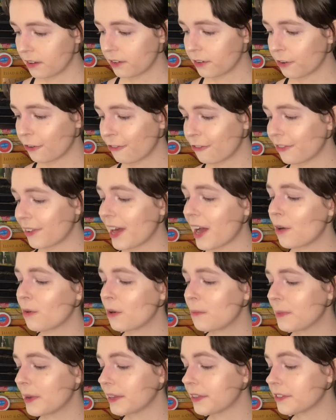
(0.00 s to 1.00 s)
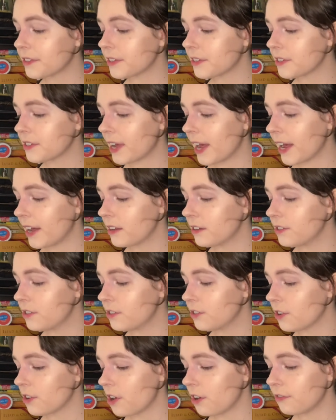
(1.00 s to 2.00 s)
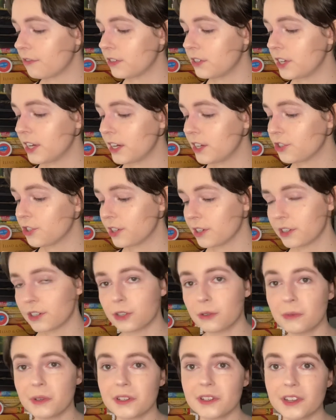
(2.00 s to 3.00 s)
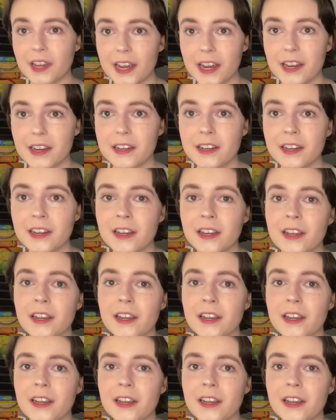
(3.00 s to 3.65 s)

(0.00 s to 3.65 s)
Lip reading: No flower bends its head to offer teaching to a seed.